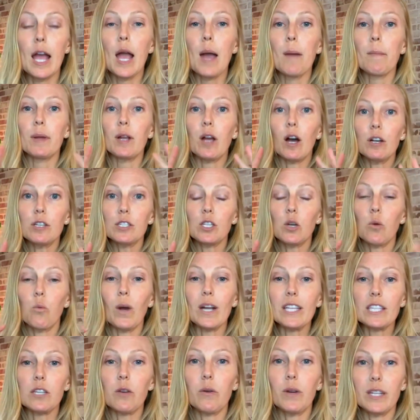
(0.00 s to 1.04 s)
but also
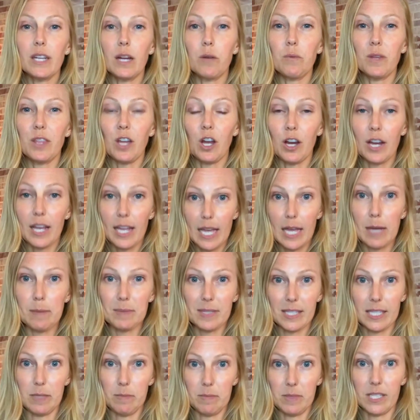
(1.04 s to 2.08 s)
what's going on with our hips
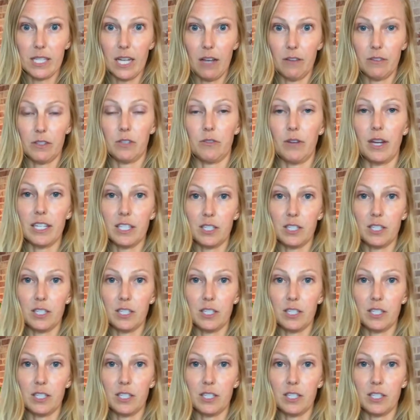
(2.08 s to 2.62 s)
themselves, right?